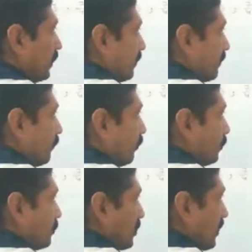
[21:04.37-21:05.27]
If you want to
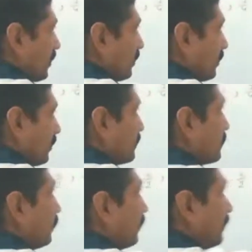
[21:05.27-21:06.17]
check, it is
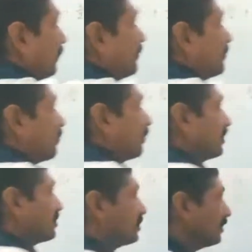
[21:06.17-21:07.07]
already given the
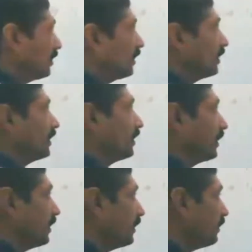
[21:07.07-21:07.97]
progression
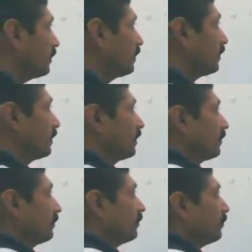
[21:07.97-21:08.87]
here. If
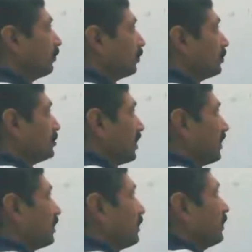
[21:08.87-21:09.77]
you want to check,
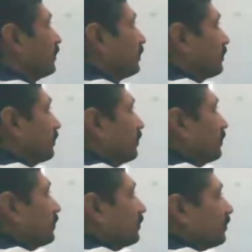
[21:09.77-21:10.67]

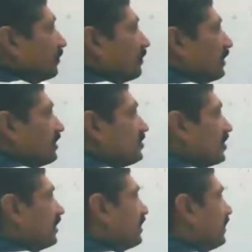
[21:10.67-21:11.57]
we can check
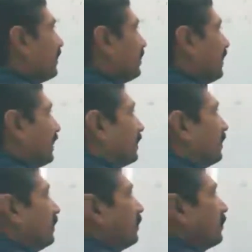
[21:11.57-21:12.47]
here like
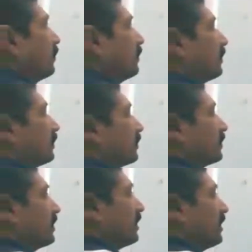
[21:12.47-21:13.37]

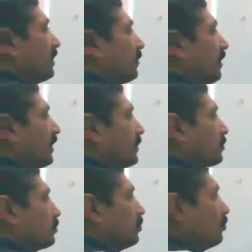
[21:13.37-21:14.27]
3 by
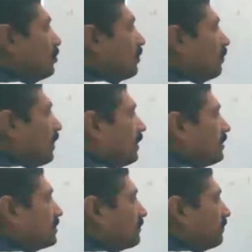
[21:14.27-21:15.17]
2
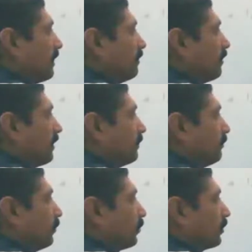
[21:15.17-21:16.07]
minus 5 by
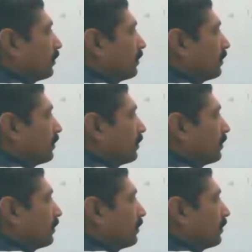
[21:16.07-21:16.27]
4.